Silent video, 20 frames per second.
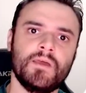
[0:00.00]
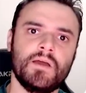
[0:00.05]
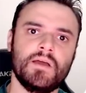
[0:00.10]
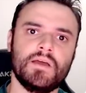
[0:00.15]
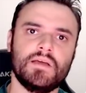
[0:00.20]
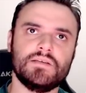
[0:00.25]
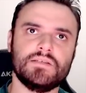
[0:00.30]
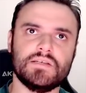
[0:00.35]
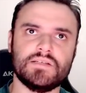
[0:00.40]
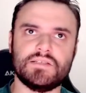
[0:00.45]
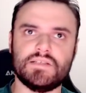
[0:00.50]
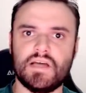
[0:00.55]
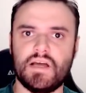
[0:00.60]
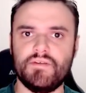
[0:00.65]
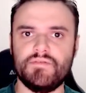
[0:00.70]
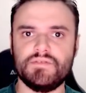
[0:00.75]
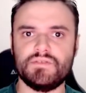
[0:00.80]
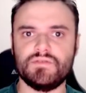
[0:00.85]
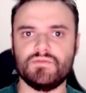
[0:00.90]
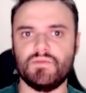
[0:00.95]
is a
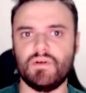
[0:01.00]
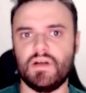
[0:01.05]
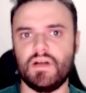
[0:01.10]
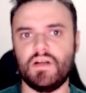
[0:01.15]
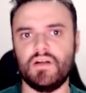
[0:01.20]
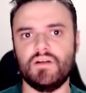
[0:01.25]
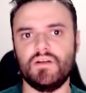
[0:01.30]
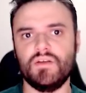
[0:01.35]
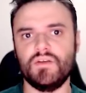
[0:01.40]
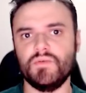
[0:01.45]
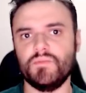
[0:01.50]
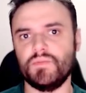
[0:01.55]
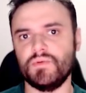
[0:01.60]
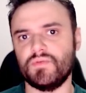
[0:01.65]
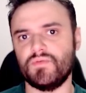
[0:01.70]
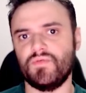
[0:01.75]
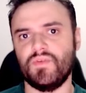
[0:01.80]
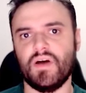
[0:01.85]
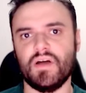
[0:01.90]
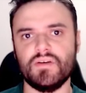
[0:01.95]
service where you
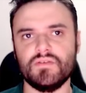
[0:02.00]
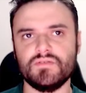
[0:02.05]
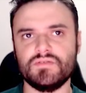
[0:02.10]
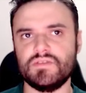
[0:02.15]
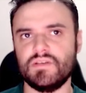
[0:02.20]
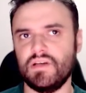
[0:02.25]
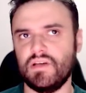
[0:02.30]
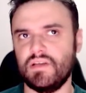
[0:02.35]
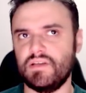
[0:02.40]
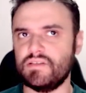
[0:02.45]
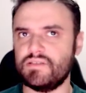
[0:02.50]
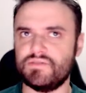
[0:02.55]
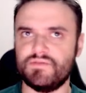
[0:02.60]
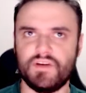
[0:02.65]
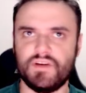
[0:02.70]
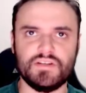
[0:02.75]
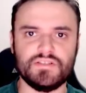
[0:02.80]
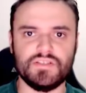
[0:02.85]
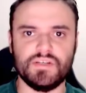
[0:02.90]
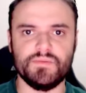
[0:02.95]
put files and it's
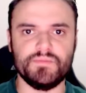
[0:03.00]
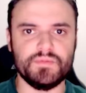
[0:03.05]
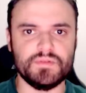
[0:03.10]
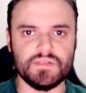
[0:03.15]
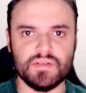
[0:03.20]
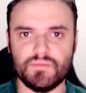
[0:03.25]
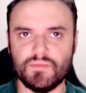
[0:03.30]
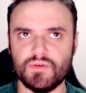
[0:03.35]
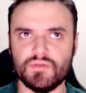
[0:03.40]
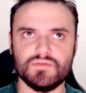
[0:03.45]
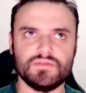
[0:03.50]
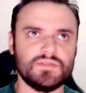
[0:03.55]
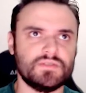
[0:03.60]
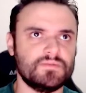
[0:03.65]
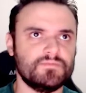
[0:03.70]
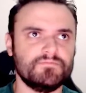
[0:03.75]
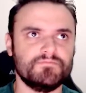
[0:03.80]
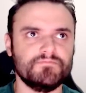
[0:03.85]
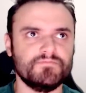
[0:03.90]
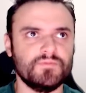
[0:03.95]
very cheap. It's
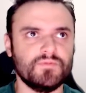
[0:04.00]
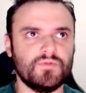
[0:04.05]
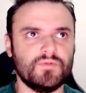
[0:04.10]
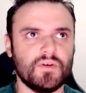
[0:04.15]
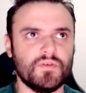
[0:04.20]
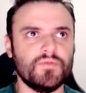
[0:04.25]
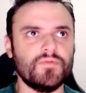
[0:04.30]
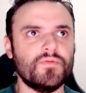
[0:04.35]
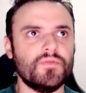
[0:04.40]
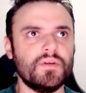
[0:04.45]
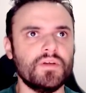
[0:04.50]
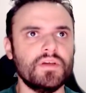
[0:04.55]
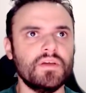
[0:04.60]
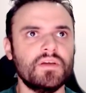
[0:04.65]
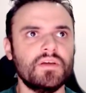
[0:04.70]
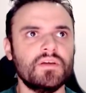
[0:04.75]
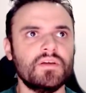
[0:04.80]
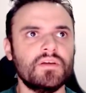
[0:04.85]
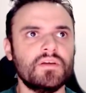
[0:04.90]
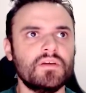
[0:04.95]
almost for free.
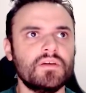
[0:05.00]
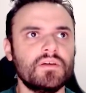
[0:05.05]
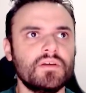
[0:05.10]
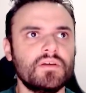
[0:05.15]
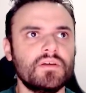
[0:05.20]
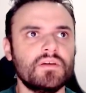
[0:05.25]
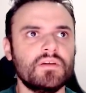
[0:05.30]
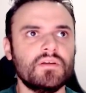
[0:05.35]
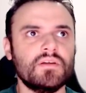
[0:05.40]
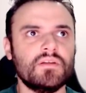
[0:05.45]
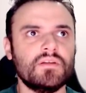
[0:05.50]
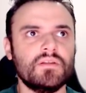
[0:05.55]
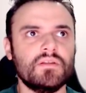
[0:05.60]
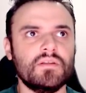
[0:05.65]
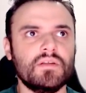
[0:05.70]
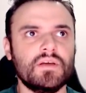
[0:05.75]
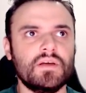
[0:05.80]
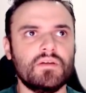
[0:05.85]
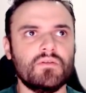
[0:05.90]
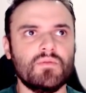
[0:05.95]

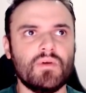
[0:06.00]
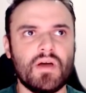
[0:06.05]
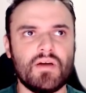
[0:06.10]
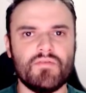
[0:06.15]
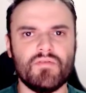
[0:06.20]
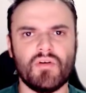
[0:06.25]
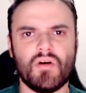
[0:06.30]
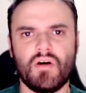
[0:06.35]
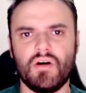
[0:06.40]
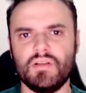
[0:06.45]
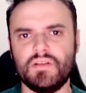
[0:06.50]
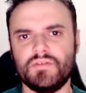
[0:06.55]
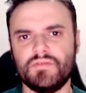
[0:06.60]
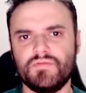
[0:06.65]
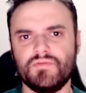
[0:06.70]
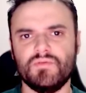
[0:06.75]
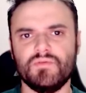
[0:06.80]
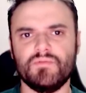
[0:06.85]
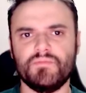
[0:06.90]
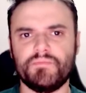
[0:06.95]
Then we have
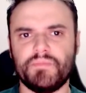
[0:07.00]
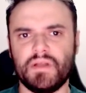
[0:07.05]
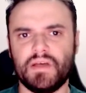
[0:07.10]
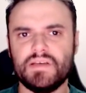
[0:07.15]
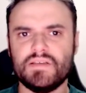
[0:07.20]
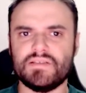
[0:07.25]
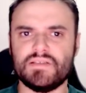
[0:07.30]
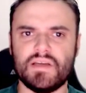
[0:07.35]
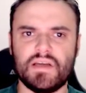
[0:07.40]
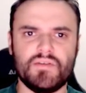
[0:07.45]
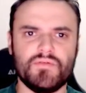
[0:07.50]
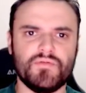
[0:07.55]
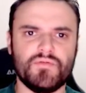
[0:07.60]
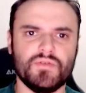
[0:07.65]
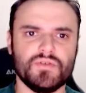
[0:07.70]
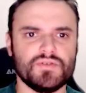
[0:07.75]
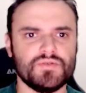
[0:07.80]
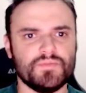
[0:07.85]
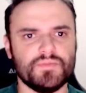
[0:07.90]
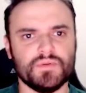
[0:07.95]
other places that if you
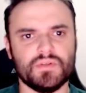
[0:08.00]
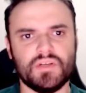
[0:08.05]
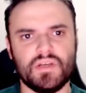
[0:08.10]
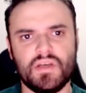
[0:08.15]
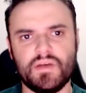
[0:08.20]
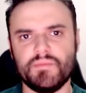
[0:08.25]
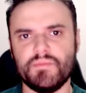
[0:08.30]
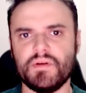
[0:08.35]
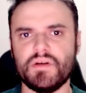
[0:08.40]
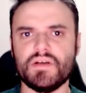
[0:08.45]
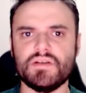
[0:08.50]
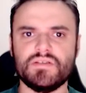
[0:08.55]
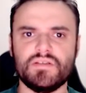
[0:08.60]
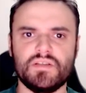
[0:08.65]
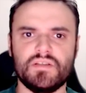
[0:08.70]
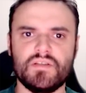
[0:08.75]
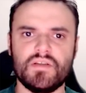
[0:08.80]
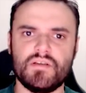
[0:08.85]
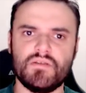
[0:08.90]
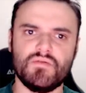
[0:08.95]
want to put image
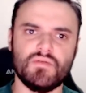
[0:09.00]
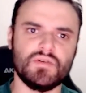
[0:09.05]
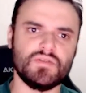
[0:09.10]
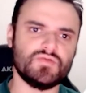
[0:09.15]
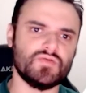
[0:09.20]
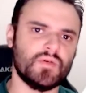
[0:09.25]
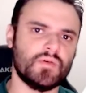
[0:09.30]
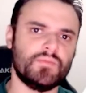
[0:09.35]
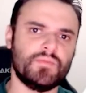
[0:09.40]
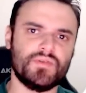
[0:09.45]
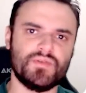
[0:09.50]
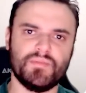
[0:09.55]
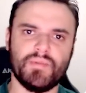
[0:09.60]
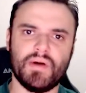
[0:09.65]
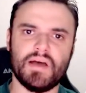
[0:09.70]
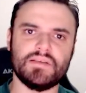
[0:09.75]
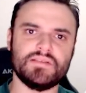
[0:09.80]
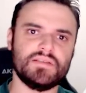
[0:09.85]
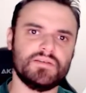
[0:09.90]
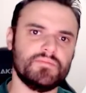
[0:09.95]
and then you want to
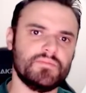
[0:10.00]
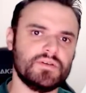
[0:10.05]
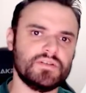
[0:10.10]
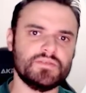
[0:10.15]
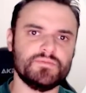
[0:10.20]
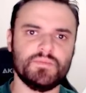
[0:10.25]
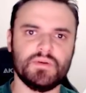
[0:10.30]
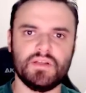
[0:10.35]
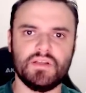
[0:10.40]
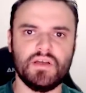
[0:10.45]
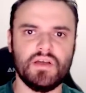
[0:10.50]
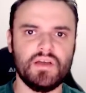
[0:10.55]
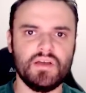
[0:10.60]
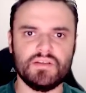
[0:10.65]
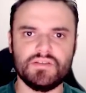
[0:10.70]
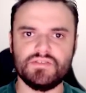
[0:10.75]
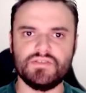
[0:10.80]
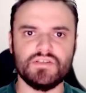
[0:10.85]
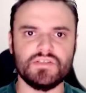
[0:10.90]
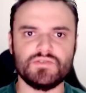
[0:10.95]
optimize image, but
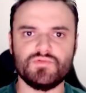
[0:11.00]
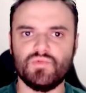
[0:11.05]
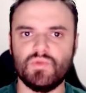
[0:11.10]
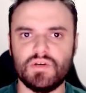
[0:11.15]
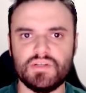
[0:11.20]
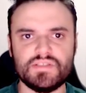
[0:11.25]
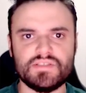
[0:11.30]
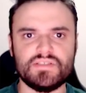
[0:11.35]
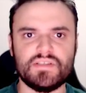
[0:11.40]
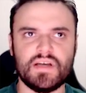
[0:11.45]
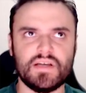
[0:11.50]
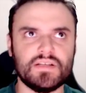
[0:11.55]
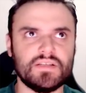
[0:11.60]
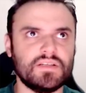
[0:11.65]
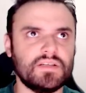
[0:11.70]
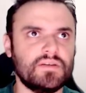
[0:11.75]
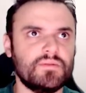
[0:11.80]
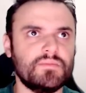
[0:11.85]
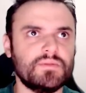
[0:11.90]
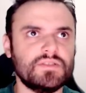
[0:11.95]
here's just one static
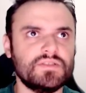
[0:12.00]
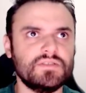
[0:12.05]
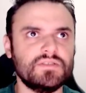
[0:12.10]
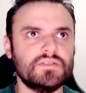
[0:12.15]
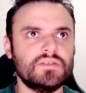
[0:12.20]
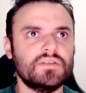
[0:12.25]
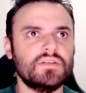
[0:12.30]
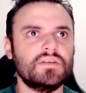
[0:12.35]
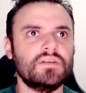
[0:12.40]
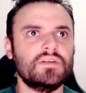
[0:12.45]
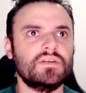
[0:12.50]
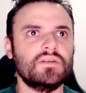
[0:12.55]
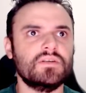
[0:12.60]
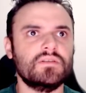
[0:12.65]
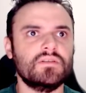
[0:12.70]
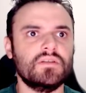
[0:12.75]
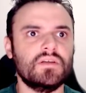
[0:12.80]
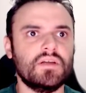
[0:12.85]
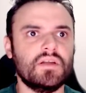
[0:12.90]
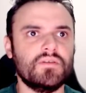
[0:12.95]
image.
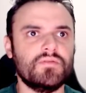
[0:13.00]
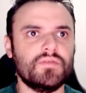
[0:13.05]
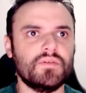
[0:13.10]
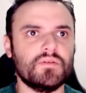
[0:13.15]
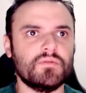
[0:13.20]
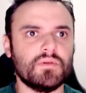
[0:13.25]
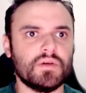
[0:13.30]
Then I think we